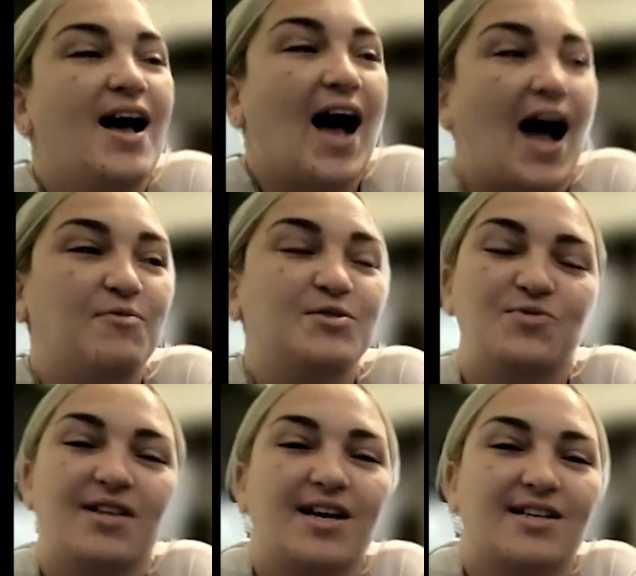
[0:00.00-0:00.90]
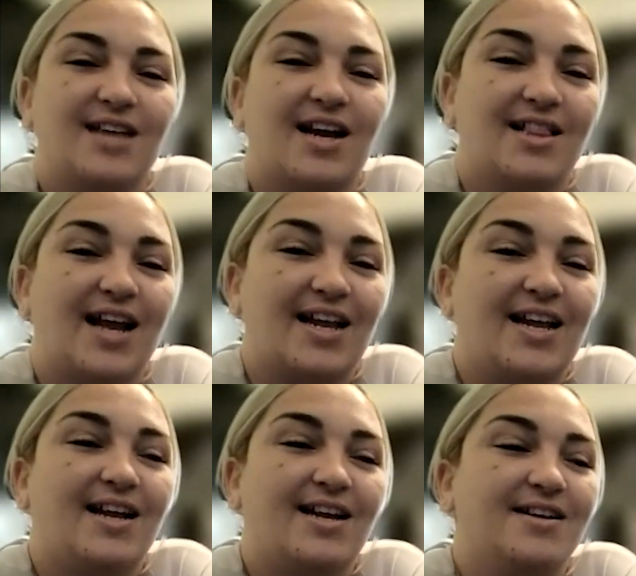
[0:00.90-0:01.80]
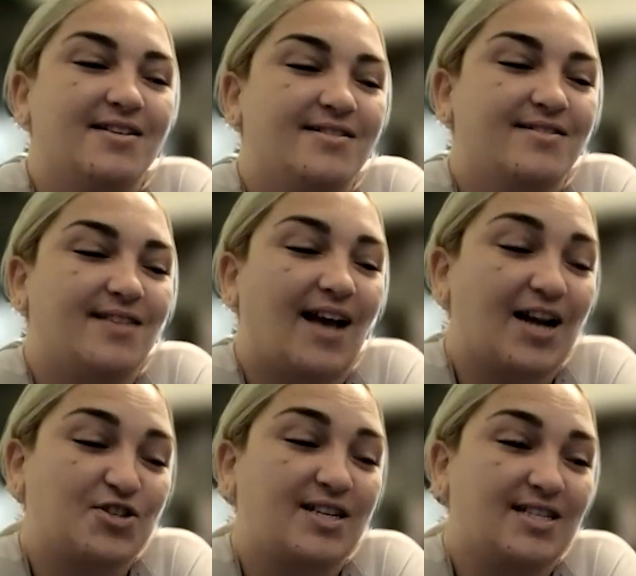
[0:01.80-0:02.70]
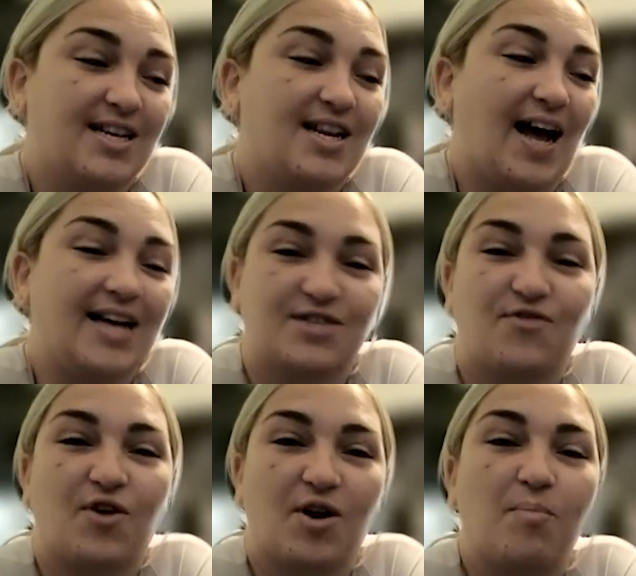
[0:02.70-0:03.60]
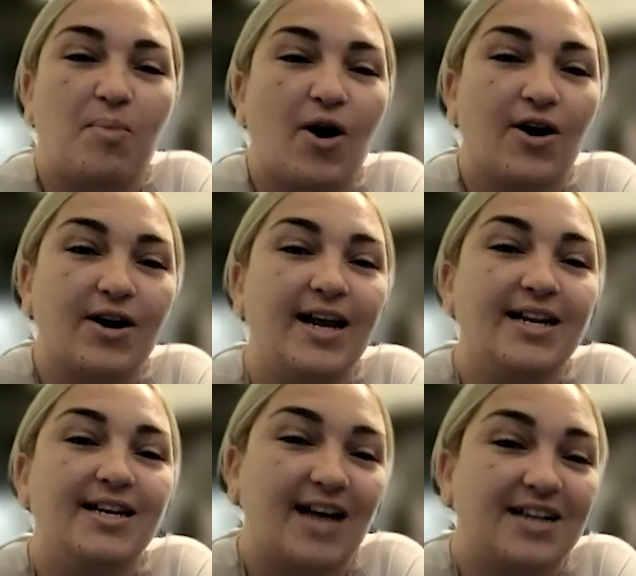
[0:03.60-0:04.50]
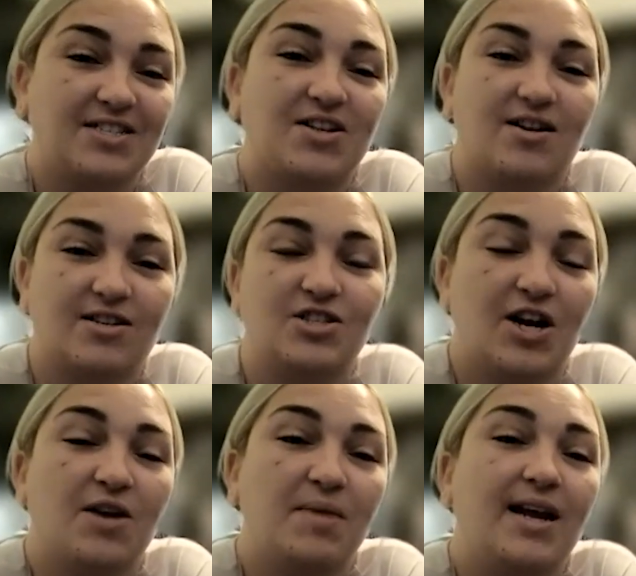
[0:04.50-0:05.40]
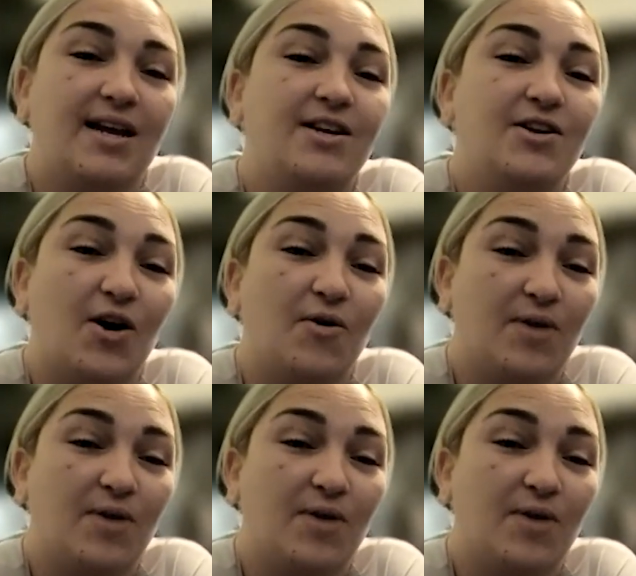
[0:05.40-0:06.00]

I was really excited that he actually did ask for a part and got to talk to Jeremy and you know